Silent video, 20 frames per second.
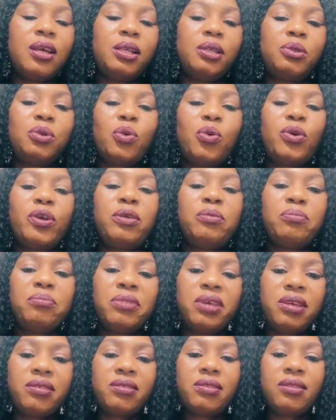So he
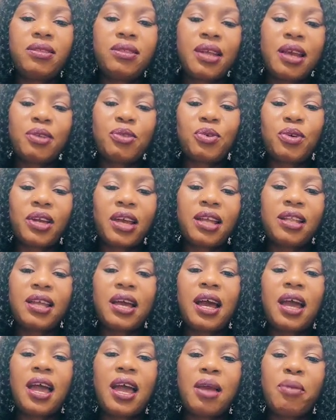mixed that
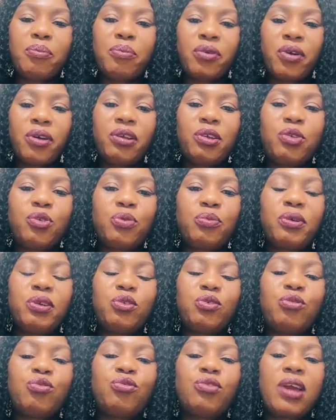together and brought it to me
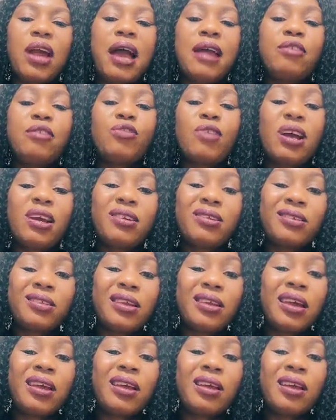to drink. I drank
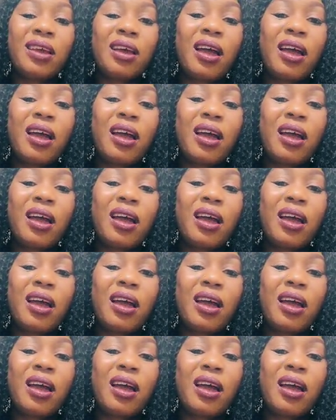it.